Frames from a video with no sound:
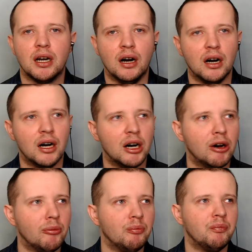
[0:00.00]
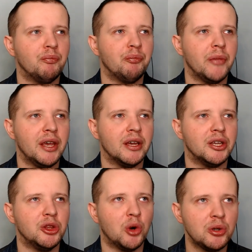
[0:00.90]

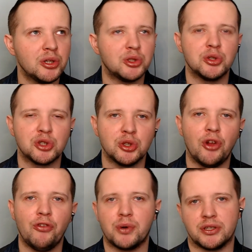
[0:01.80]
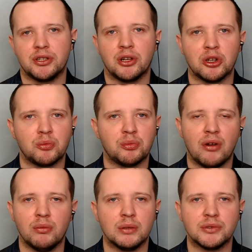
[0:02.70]
in order to solve particular
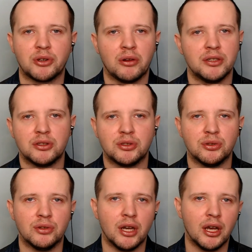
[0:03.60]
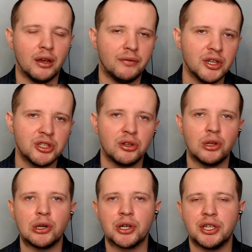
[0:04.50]
problems related to
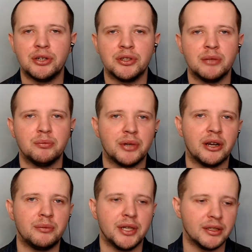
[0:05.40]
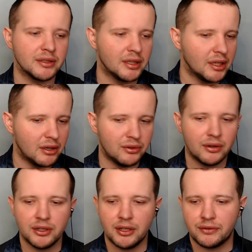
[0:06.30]
visual or hearing impairment,
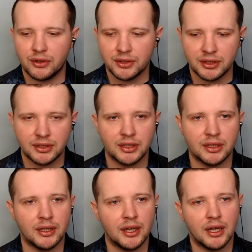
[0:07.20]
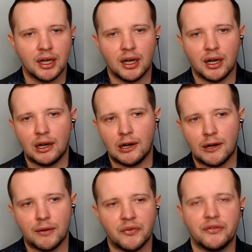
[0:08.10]
neurodiversity,
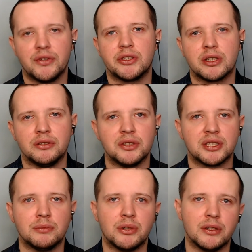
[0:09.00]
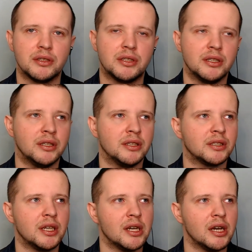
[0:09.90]
physical
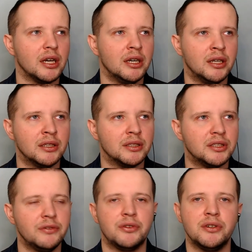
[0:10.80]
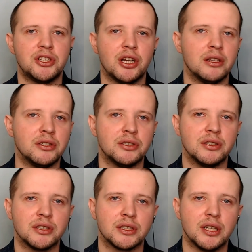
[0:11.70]
disabilities, and different
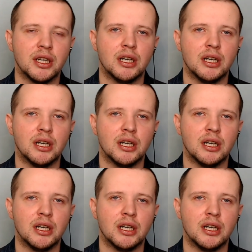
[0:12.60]
challenges